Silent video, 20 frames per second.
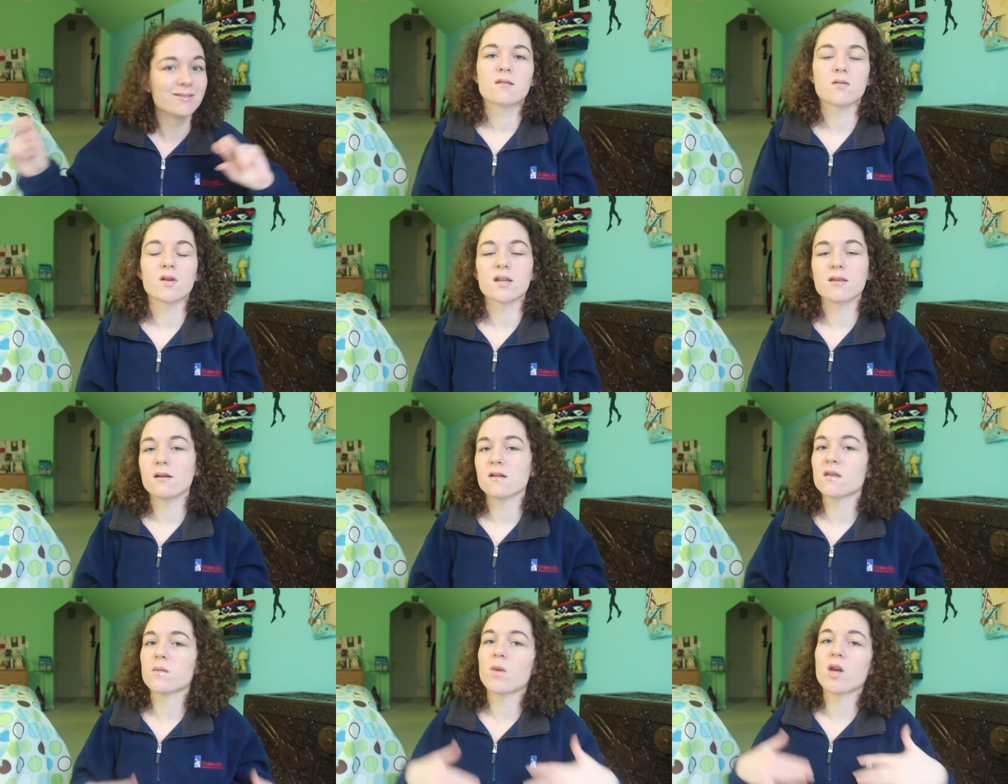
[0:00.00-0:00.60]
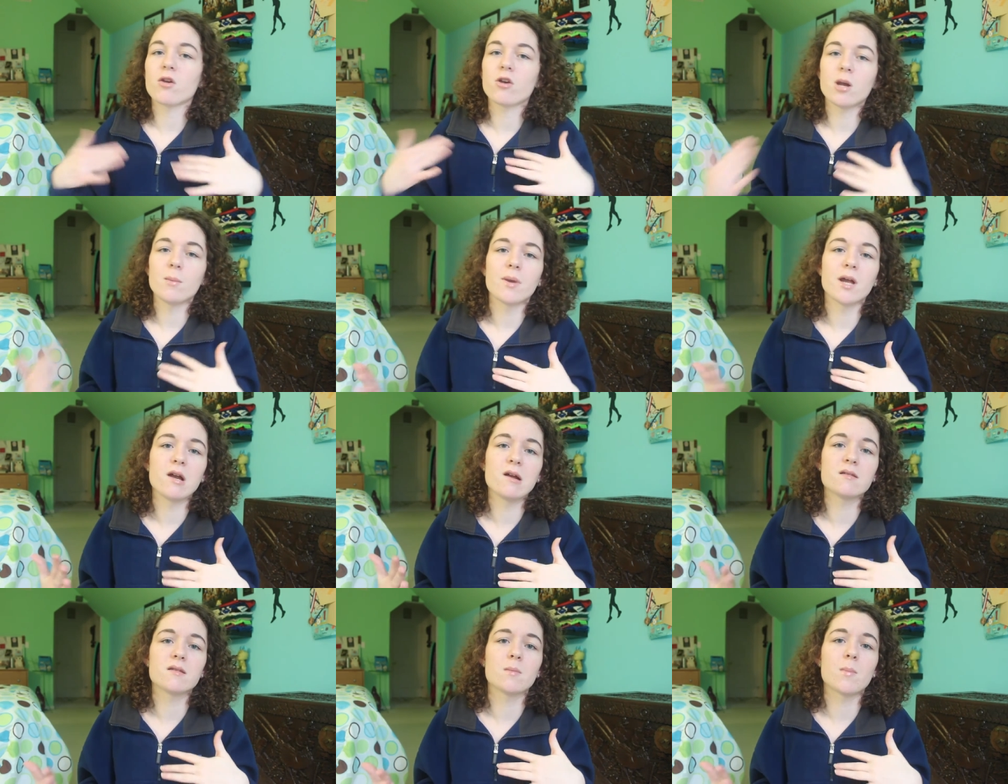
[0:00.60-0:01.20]
So I talked to my
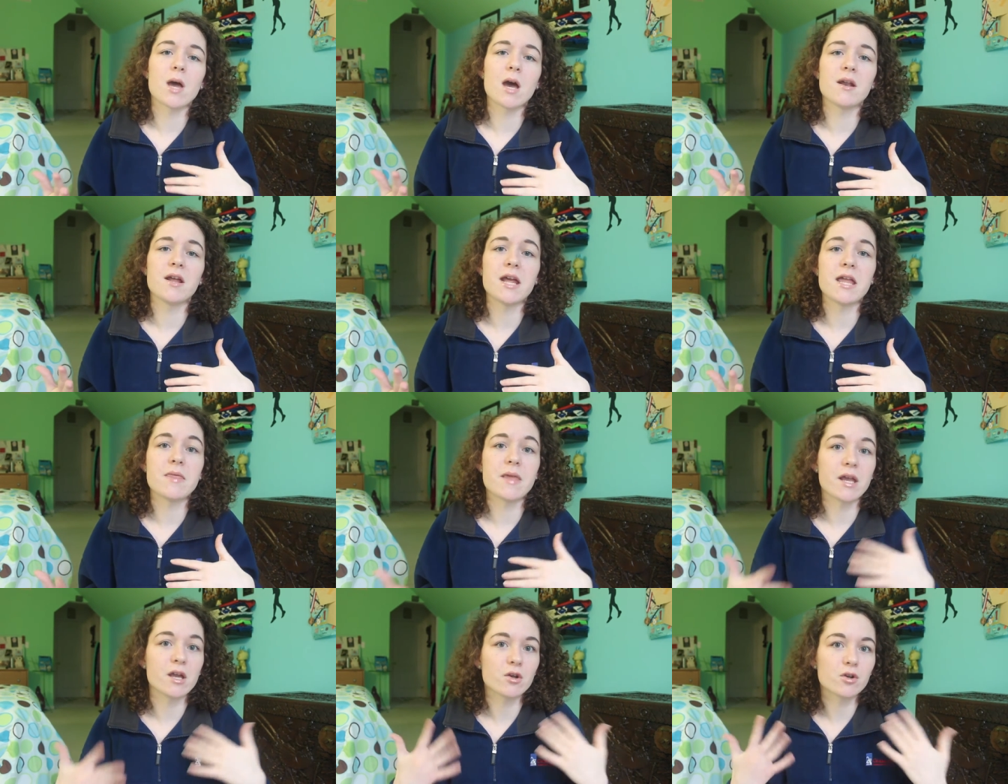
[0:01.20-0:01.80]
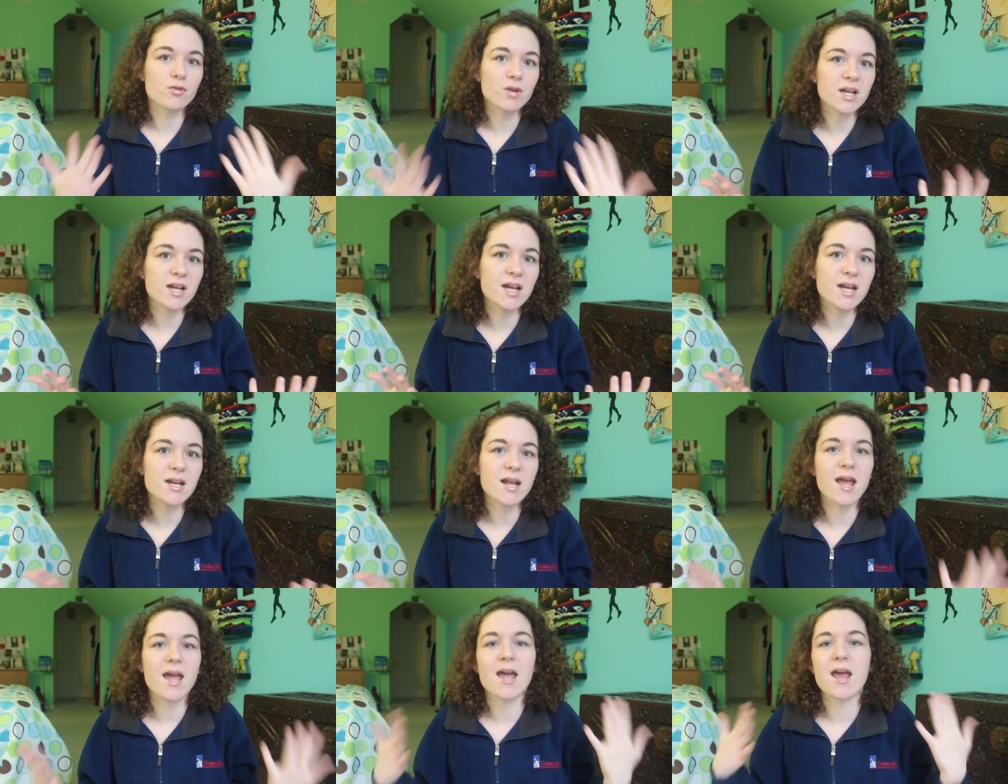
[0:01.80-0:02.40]
grandparents about it and they
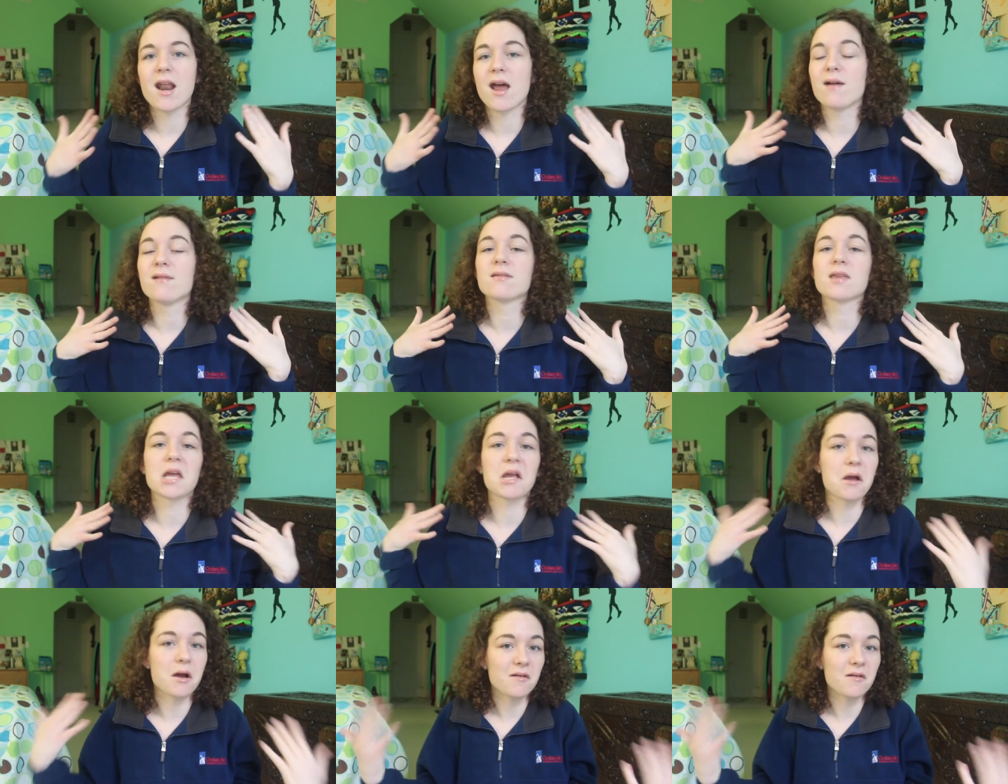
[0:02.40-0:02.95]
agreed and I was like,